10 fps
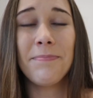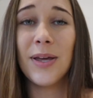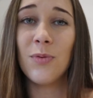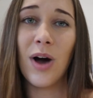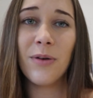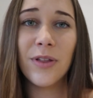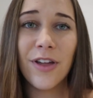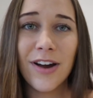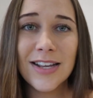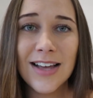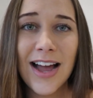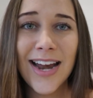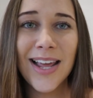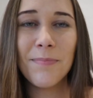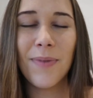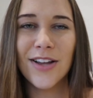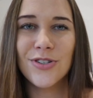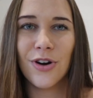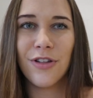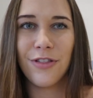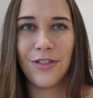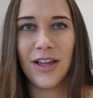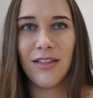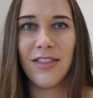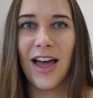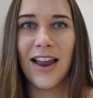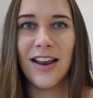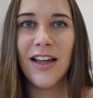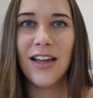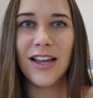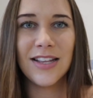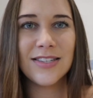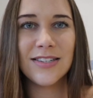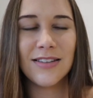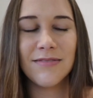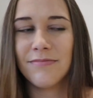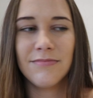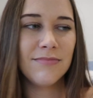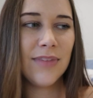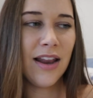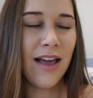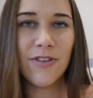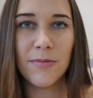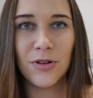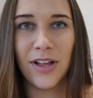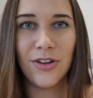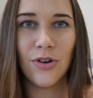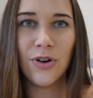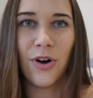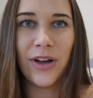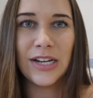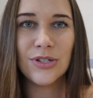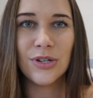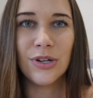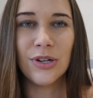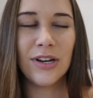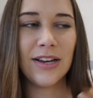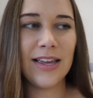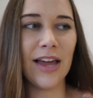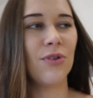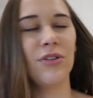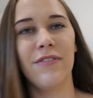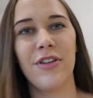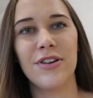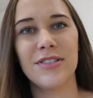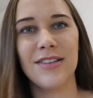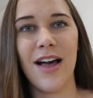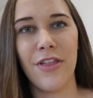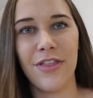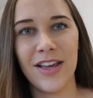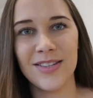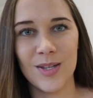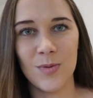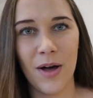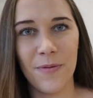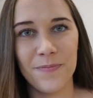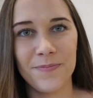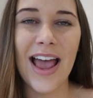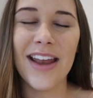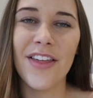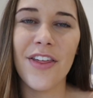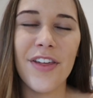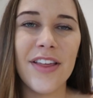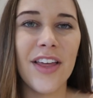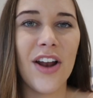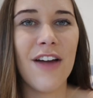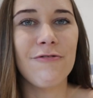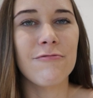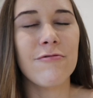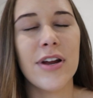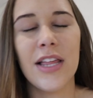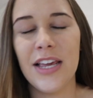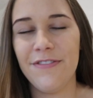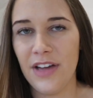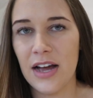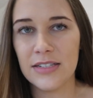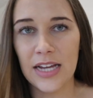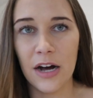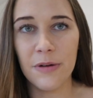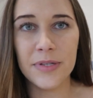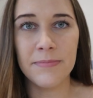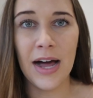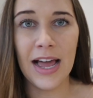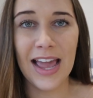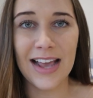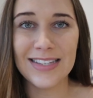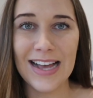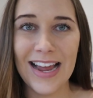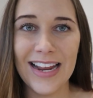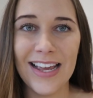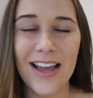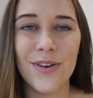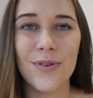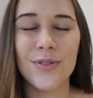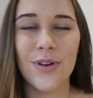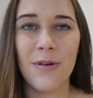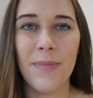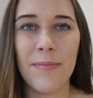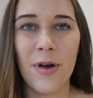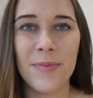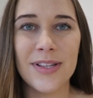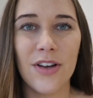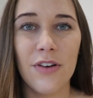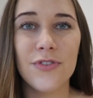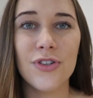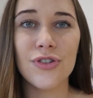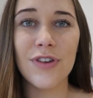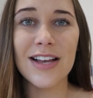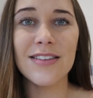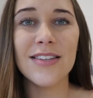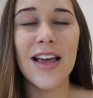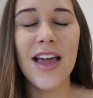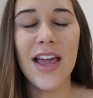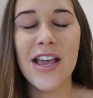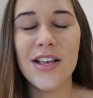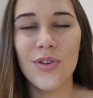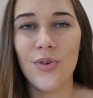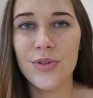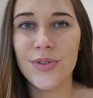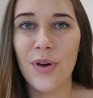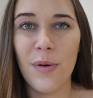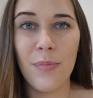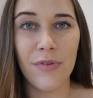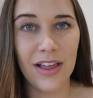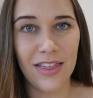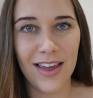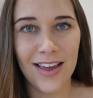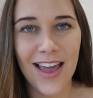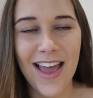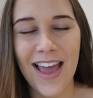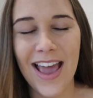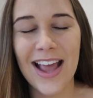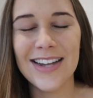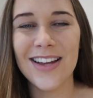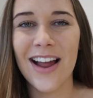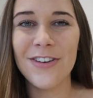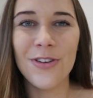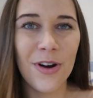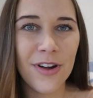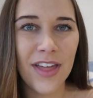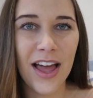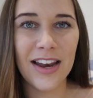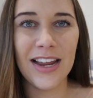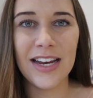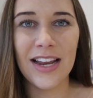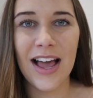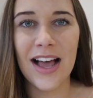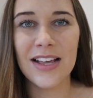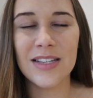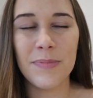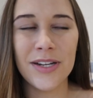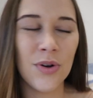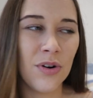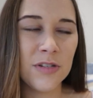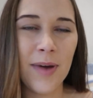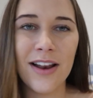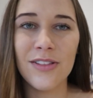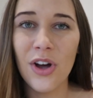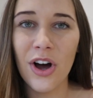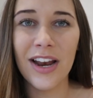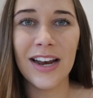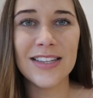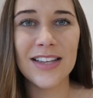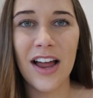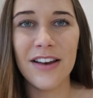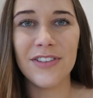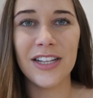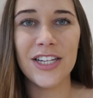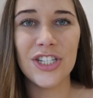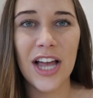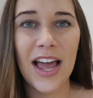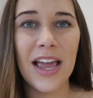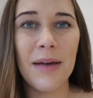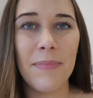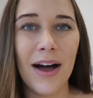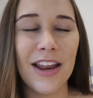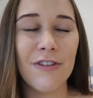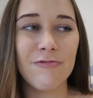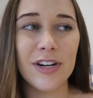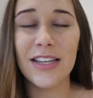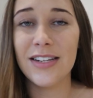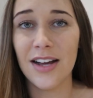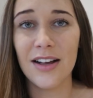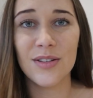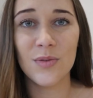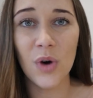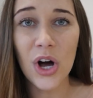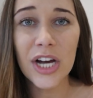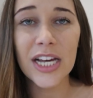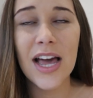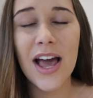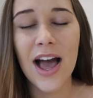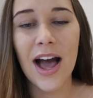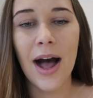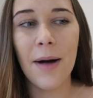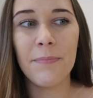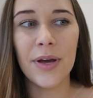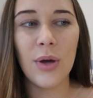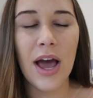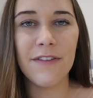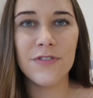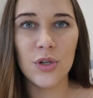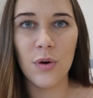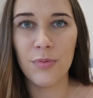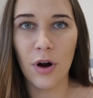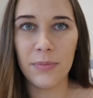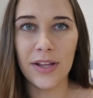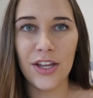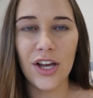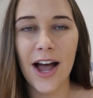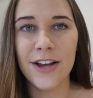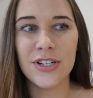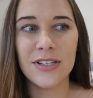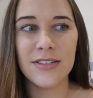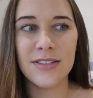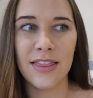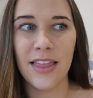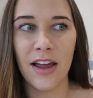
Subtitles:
be one with her anxiety, but don't think that it's inevitable and you're going to get all of those other things as well. Another thing that I've really found helps my anxiety and also my moments of stress is also breathing. And I know that it has been talked about a lot and it's kind of cliche, but it really does work. But you have to do it properly. You can't just sit